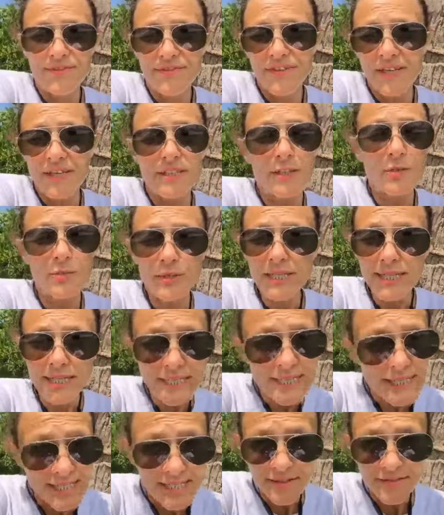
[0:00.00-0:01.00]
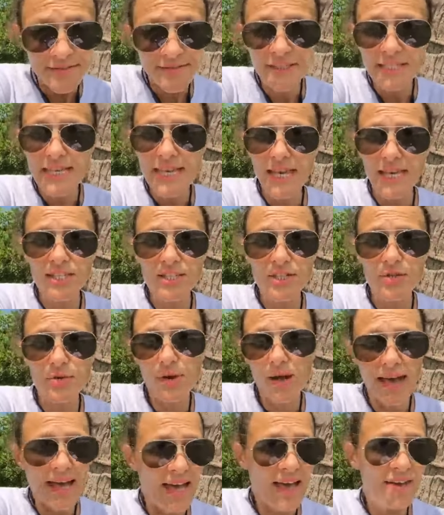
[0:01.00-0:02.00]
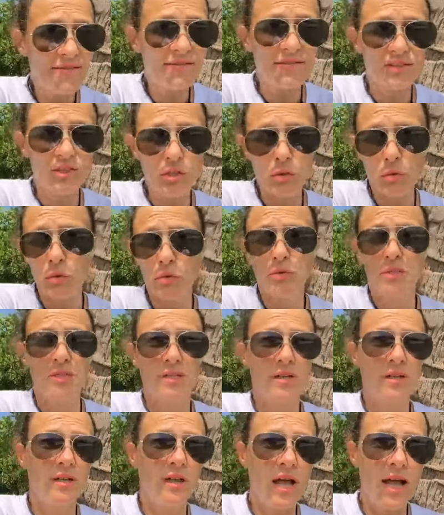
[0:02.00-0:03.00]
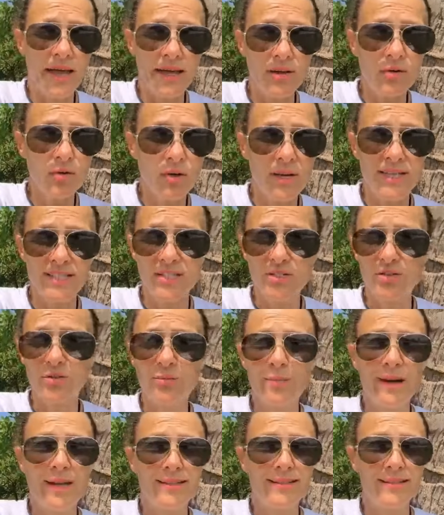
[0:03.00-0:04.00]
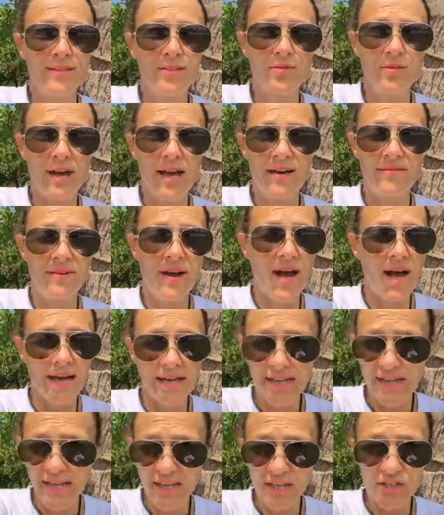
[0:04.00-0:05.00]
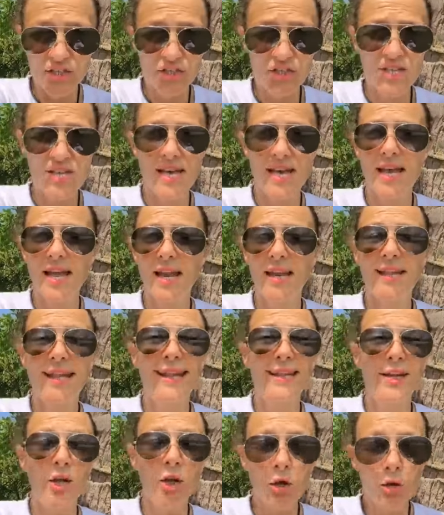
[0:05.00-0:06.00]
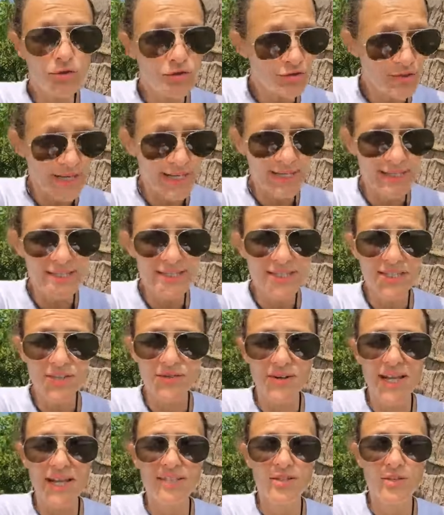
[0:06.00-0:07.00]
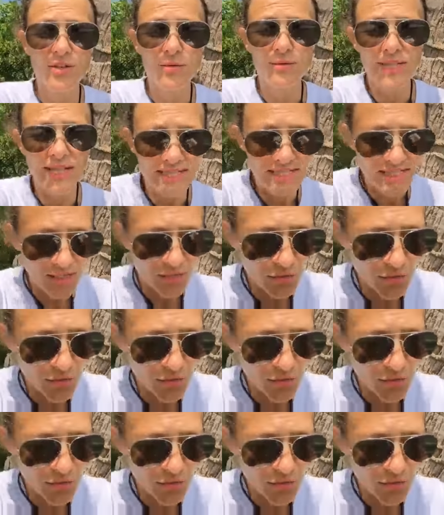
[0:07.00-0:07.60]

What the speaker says: feel relief in case you have total high cholesterol but you have high HDL and low triglycerides. You know that's a